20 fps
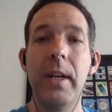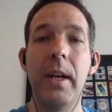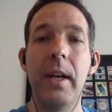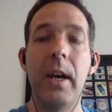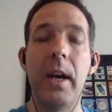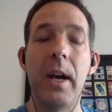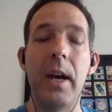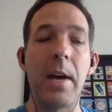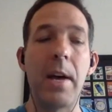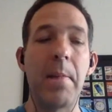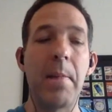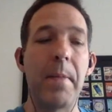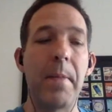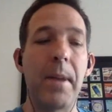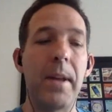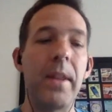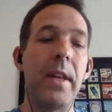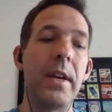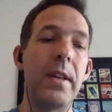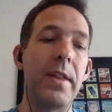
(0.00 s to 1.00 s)

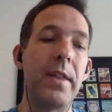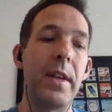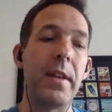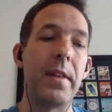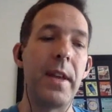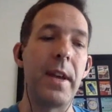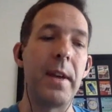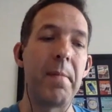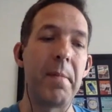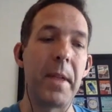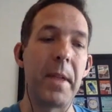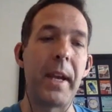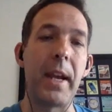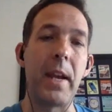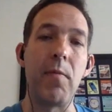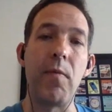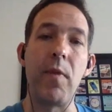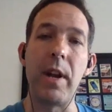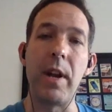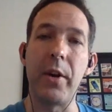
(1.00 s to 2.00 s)
And they're
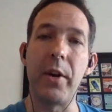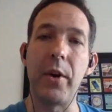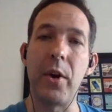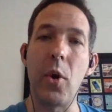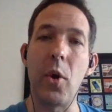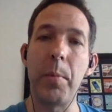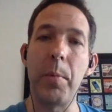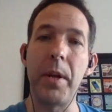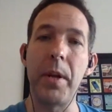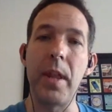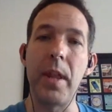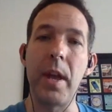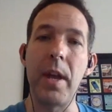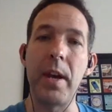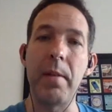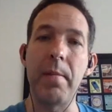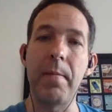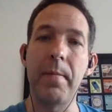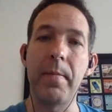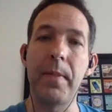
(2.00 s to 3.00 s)
getting really good at opening
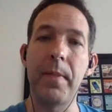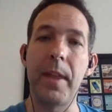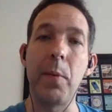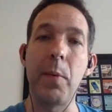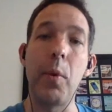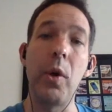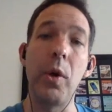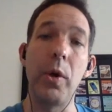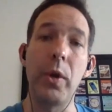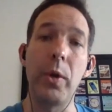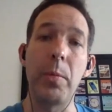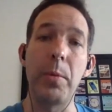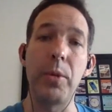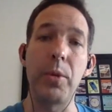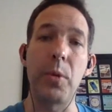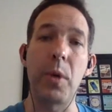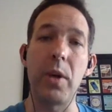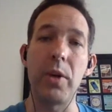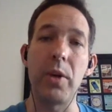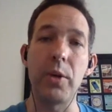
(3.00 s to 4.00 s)
their world up as
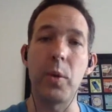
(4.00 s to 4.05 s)
well.